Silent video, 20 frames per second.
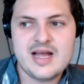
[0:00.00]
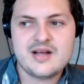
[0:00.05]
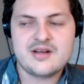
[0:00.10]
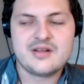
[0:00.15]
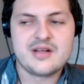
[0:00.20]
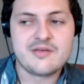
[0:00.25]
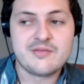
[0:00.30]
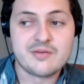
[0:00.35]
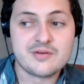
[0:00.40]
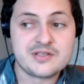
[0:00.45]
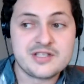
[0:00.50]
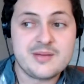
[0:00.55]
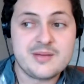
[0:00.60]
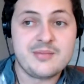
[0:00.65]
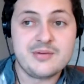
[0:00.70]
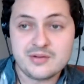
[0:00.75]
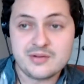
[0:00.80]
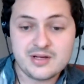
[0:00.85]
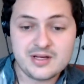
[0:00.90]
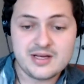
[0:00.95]
like, for
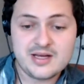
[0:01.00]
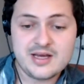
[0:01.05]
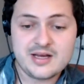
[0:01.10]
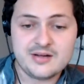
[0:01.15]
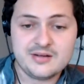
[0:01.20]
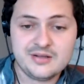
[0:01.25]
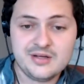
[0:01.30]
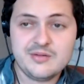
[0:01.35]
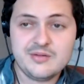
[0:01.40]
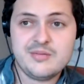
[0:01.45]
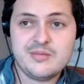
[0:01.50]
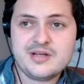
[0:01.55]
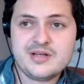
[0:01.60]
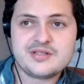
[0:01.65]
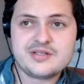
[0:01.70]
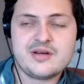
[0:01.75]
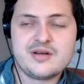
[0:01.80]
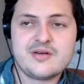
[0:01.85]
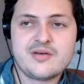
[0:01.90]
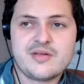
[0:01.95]
example, you get a loan
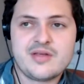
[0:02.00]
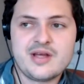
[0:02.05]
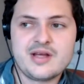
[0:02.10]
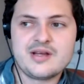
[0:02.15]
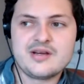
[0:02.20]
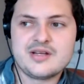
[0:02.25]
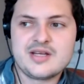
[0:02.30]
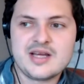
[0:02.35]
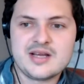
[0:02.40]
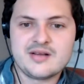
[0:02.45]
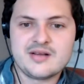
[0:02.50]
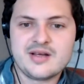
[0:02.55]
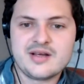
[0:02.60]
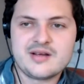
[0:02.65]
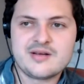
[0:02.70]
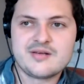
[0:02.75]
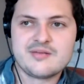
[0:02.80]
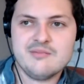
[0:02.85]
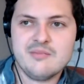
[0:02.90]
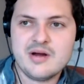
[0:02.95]
based on your thing and get
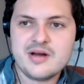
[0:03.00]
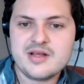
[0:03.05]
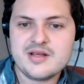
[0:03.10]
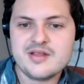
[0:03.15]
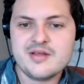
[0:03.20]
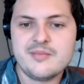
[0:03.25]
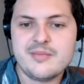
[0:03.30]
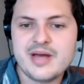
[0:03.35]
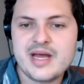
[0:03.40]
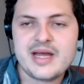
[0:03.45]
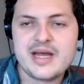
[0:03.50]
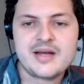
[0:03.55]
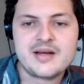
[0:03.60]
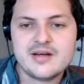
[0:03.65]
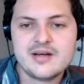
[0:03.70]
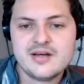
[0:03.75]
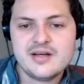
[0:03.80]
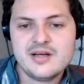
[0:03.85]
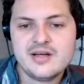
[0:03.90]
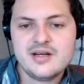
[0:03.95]
like money in the bank